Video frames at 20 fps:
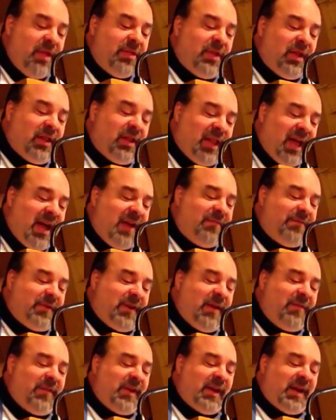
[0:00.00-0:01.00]
The
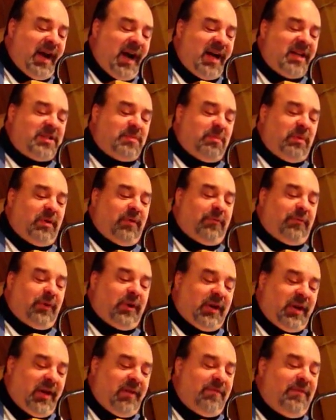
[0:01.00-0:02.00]
life-giving gospel of
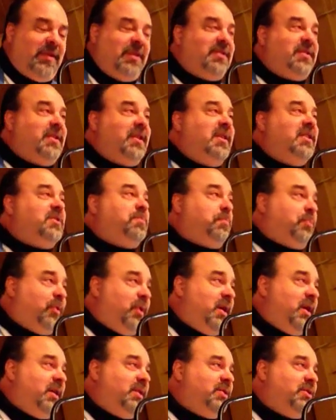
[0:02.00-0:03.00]
forgiveness is
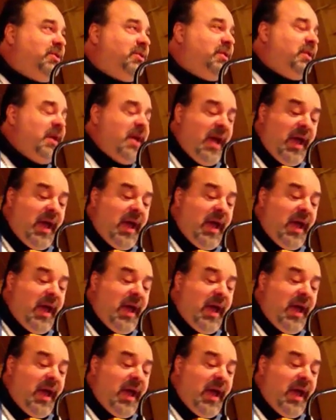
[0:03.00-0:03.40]
preached.